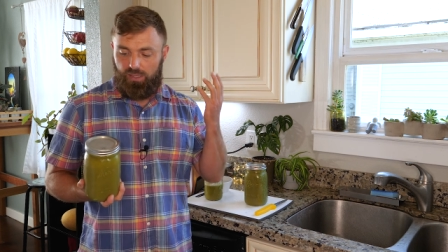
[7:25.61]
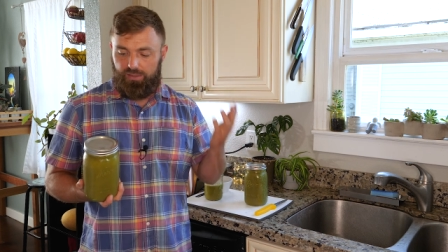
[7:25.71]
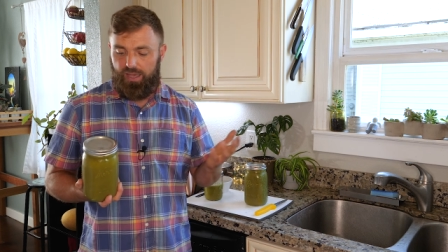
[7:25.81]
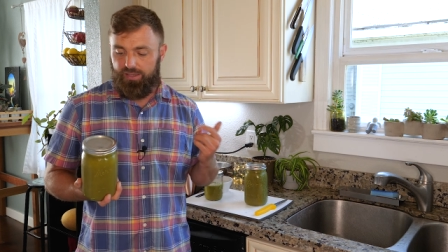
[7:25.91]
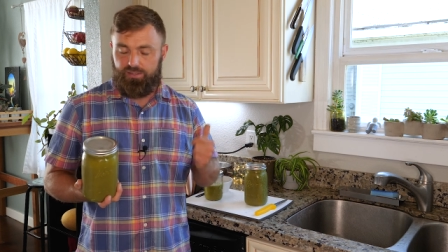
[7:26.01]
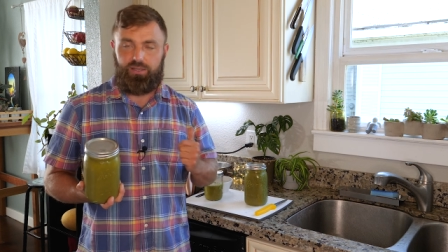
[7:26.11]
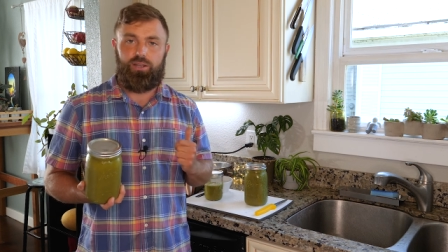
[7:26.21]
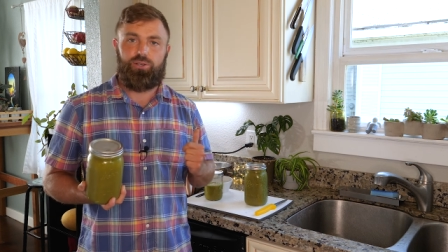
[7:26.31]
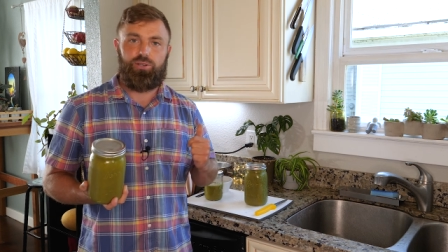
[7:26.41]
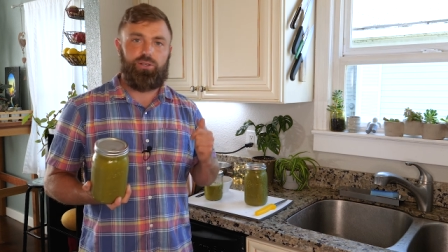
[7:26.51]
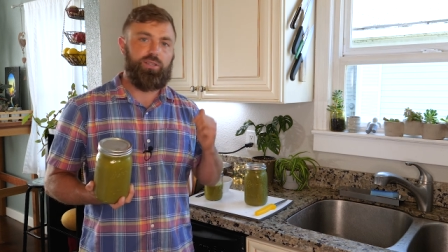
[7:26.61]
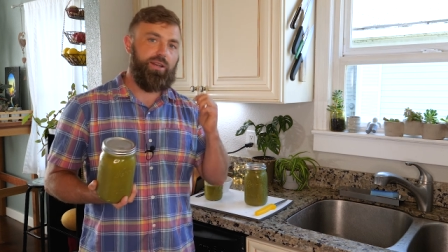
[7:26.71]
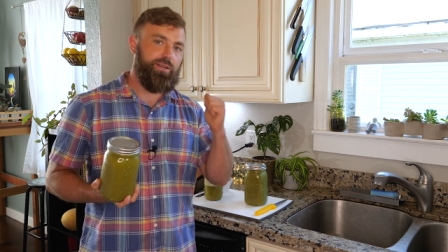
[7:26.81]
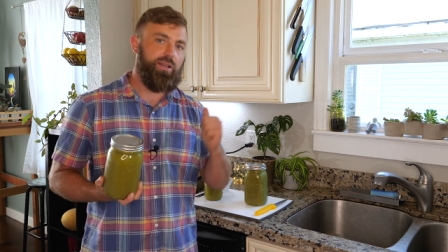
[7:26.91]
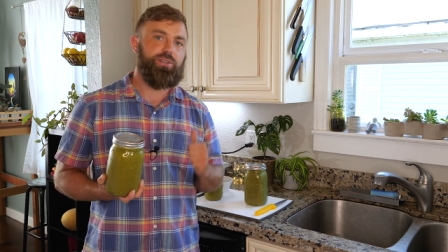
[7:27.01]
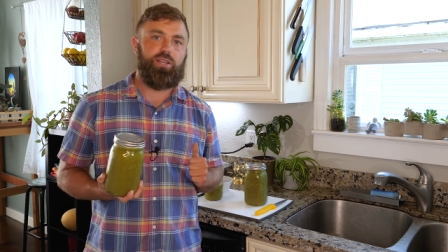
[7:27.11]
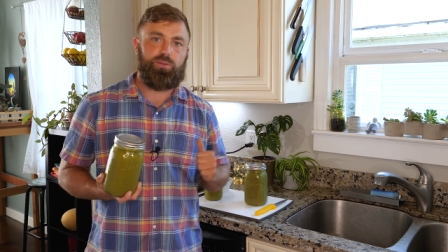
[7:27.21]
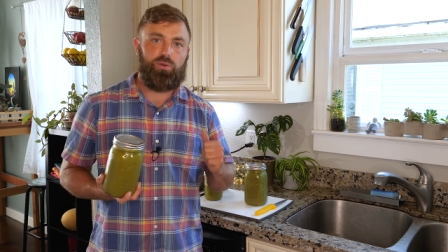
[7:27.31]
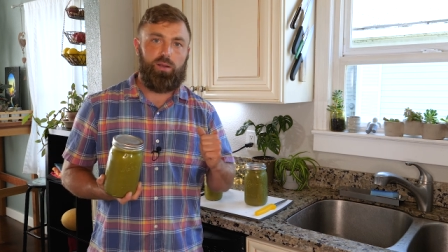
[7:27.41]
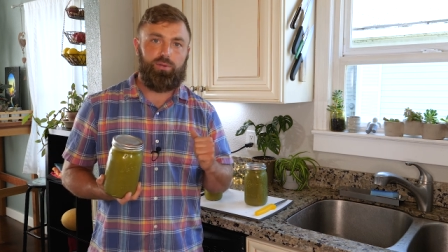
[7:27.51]
That is going to ensure that it
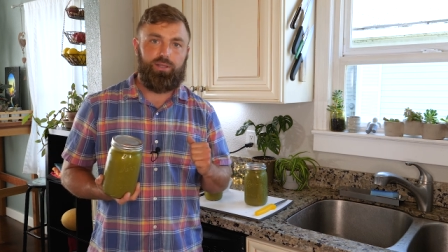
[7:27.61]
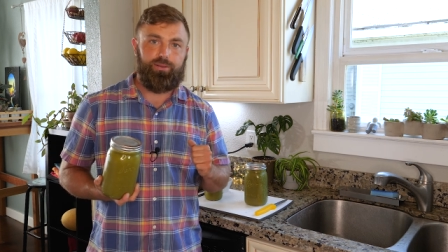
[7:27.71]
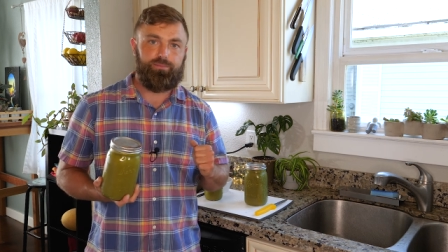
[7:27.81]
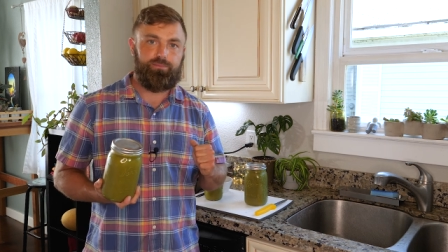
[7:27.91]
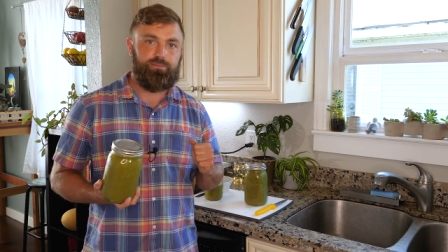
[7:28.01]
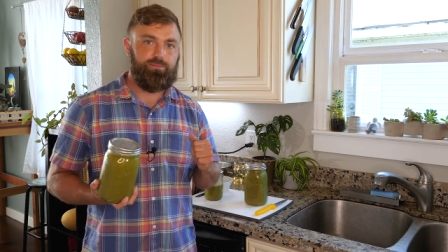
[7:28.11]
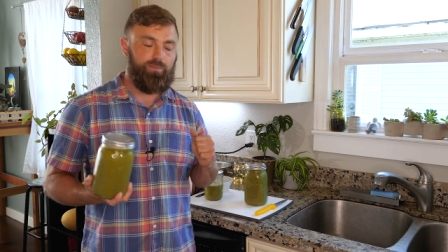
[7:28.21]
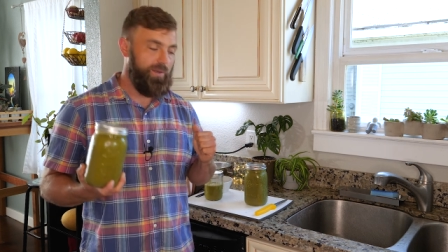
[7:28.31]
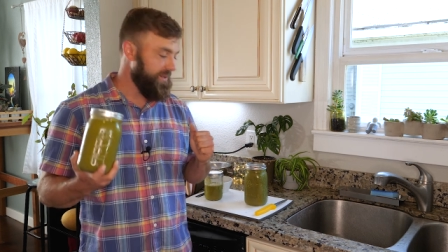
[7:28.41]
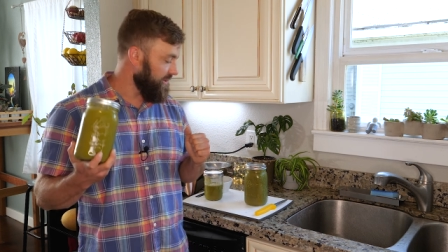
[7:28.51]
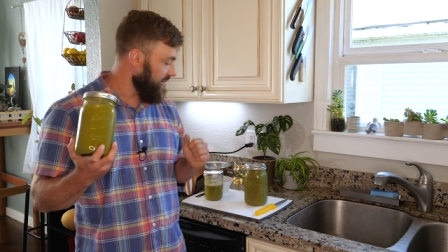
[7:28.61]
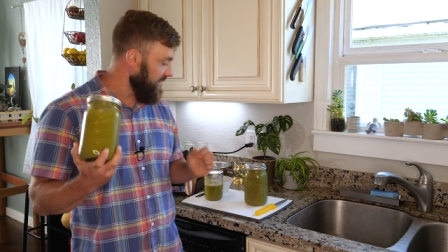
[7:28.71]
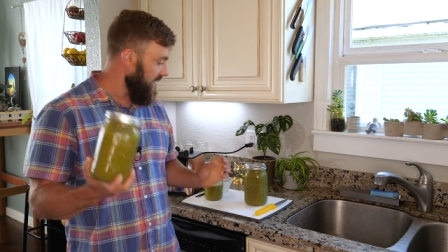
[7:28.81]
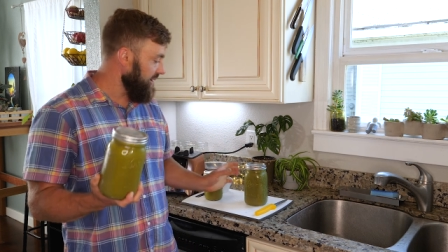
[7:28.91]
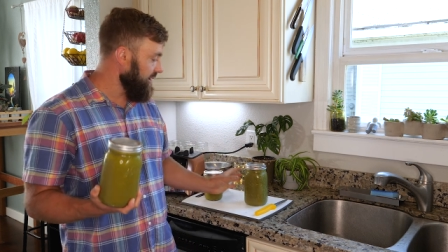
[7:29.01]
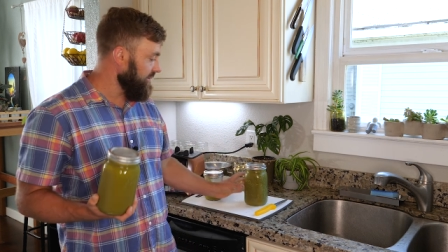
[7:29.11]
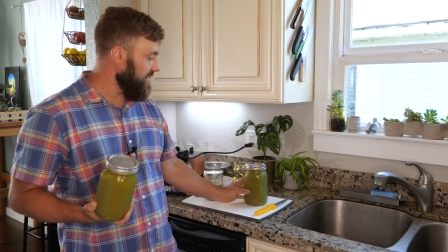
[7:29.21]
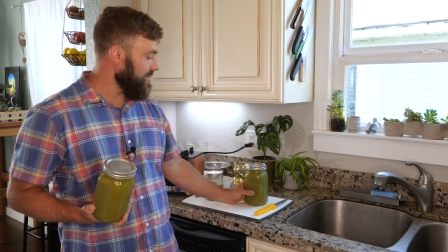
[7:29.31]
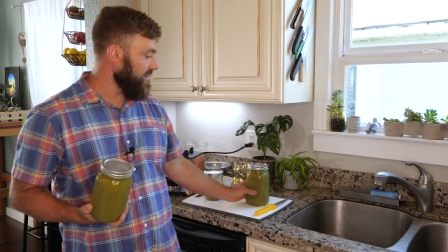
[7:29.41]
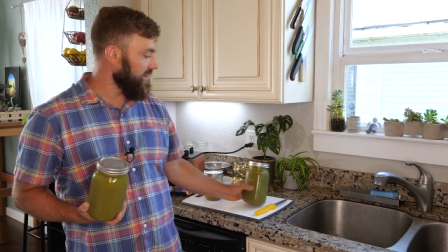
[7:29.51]
digests properly. And so, on that note,
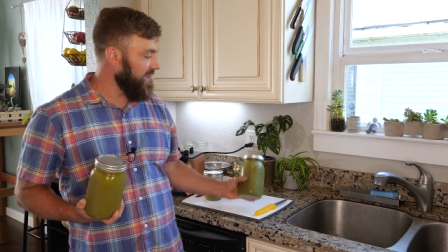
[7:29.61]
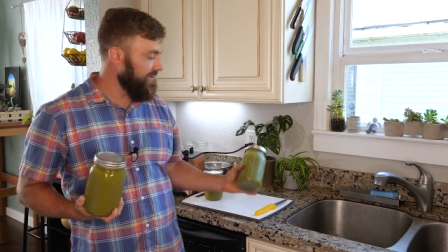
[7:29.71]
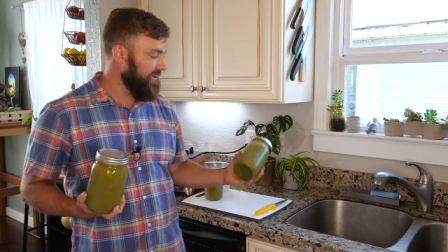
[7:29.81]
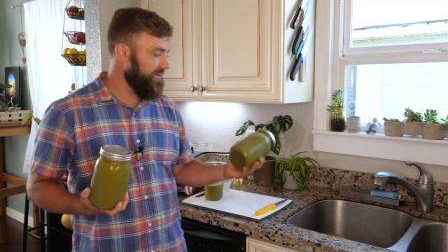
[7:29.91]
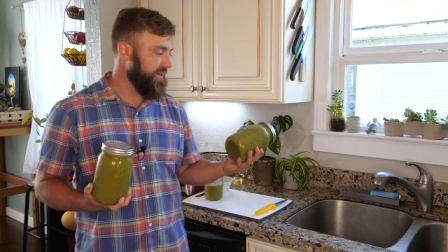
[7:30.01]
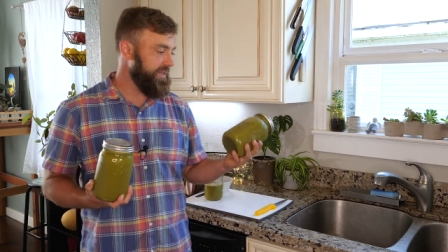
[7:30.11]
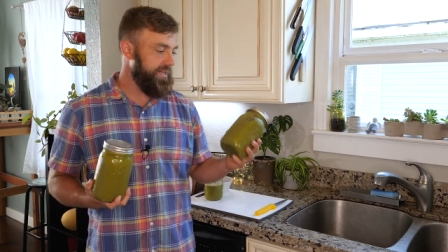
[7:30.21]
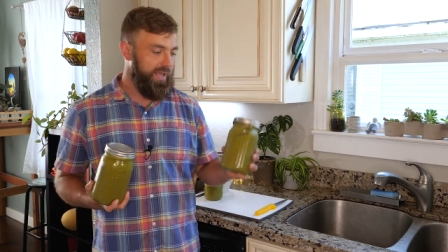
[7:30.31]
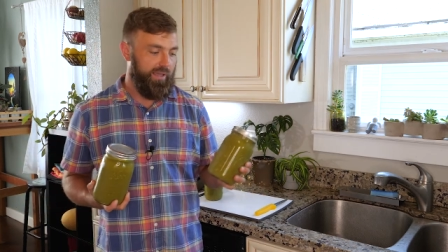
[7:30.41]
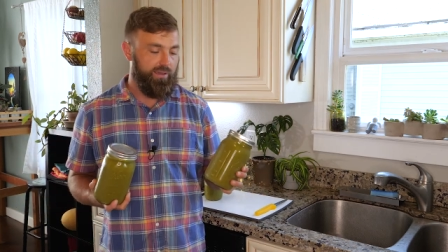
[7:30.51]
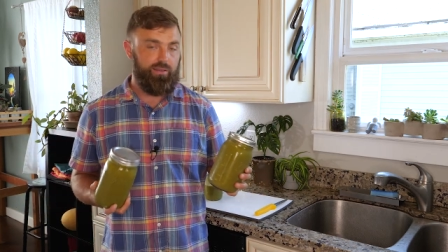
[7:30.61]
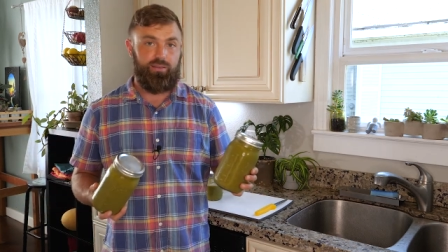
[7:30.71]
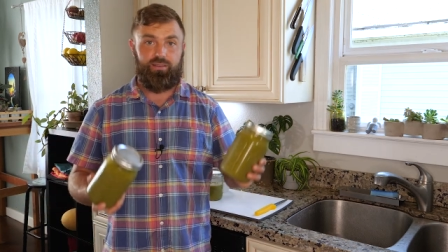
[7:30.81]
I'm going to leave you for today